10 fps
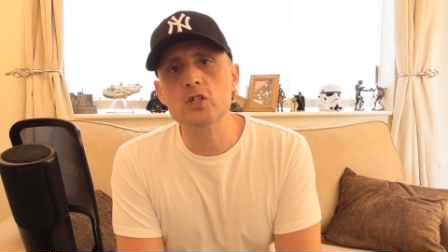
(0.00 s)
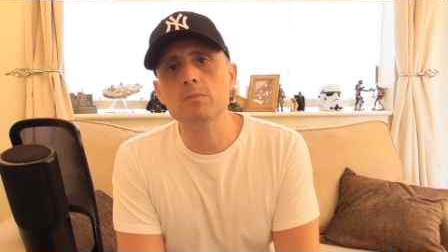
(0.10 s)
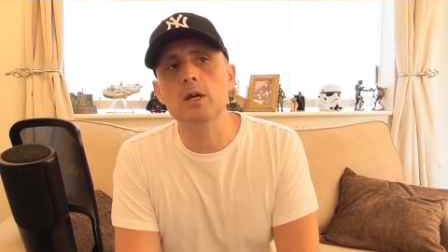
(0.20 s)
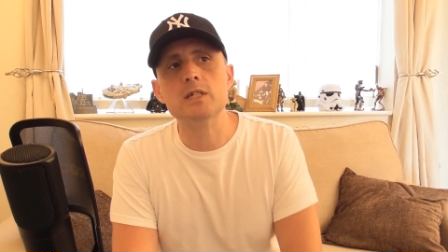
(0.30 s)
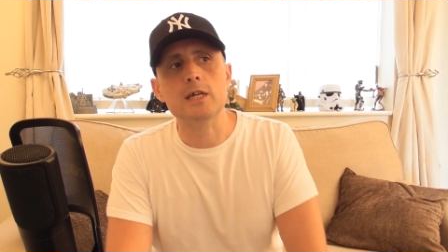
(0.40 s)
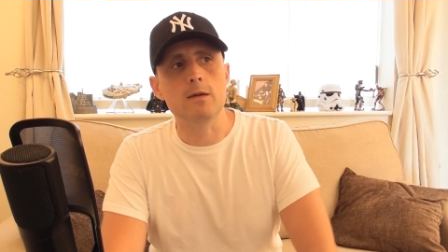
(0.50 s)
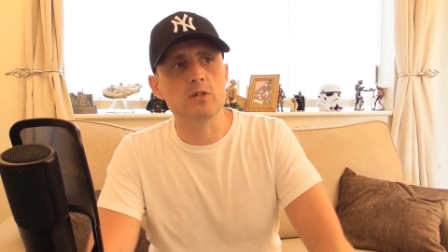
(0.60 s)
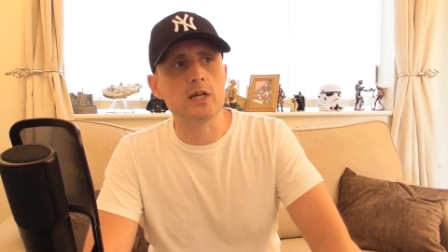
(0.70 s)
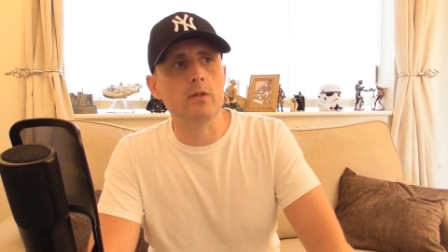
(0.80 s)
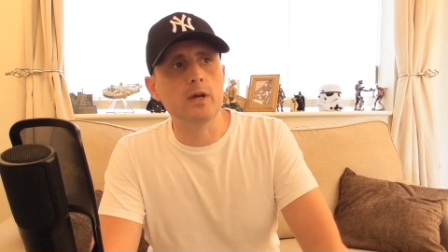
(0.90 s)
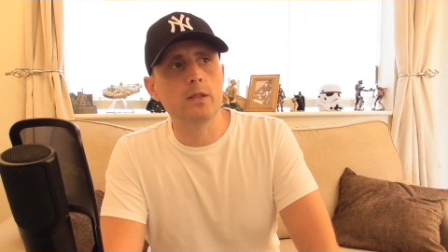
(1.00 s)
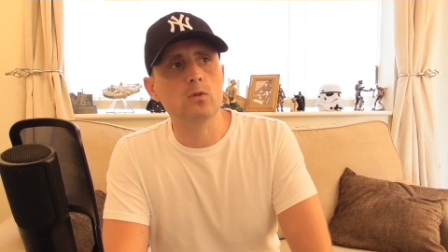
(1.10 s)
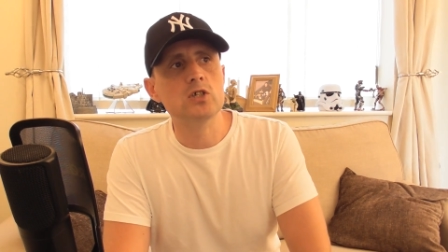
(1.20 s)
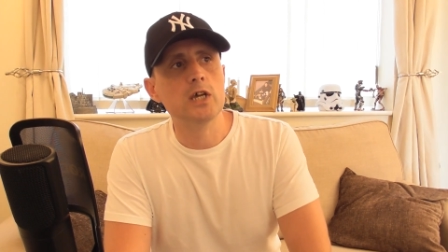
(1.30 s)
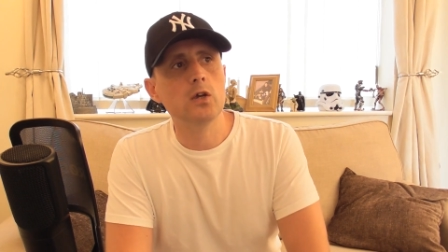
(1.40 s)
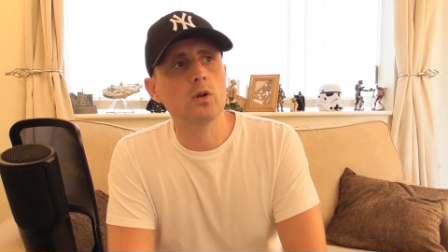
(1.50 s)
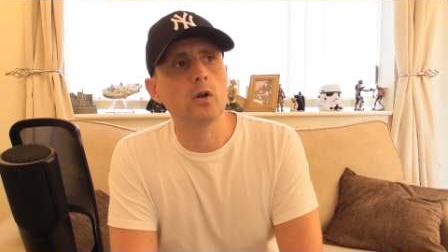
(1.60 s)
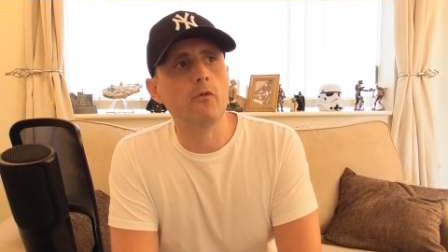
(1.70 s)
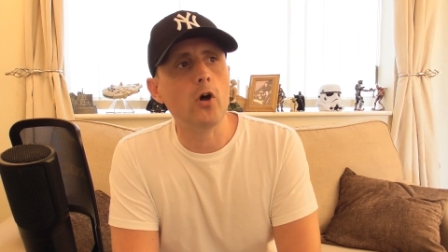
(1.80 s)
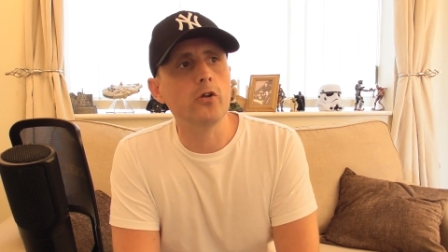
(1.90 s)
There's some nice gamers out there that will take you
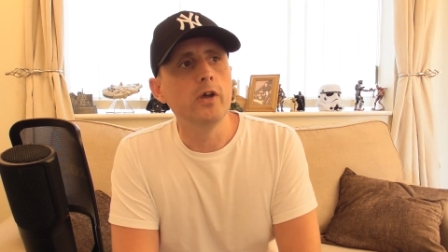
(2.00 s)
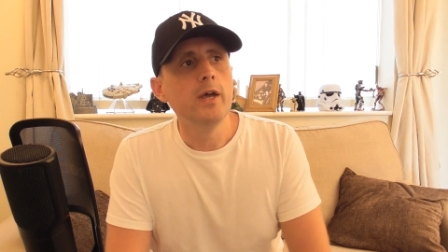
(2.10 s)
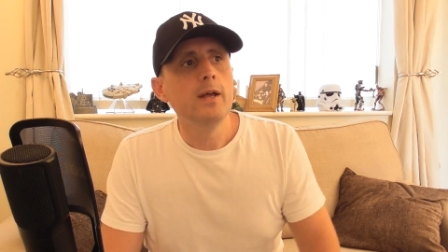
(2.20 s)
on a run,